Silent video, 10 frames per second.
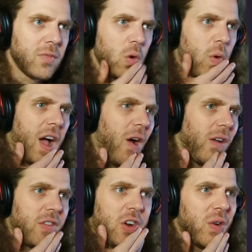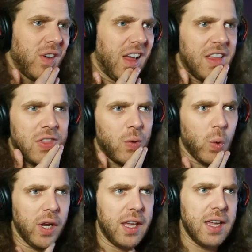Wow, even on day
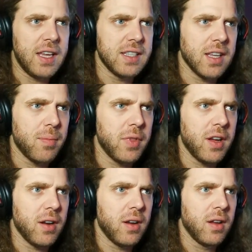3, he's up there?